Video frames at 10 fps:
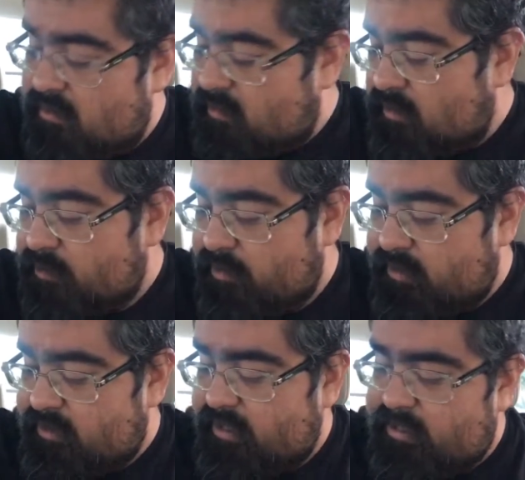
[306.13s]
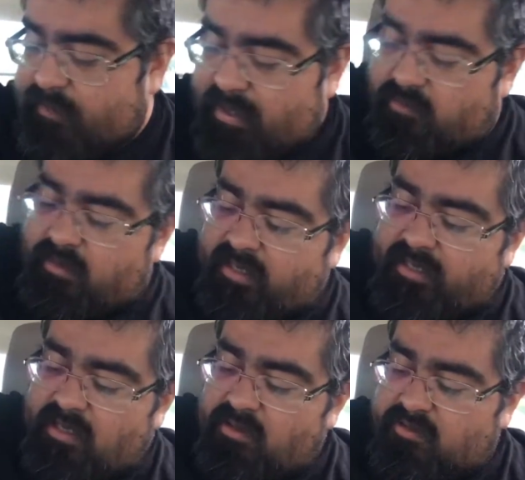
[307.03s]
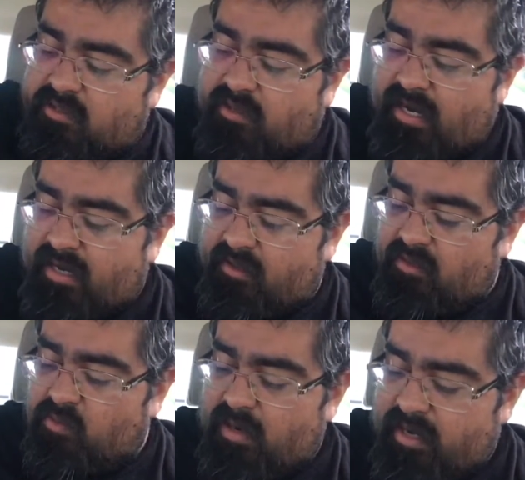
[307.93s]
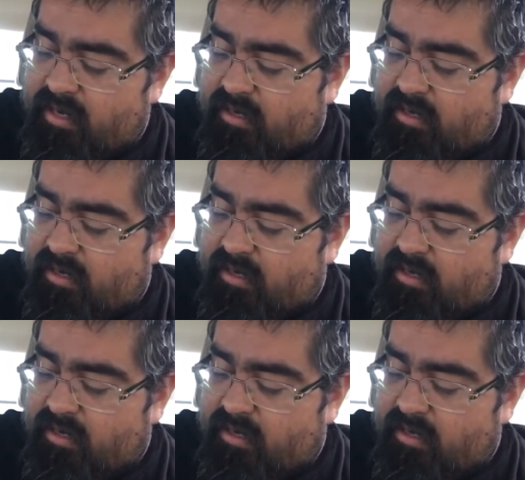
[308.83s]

Let's put these CDs back where they go so they're out Why of the way. Why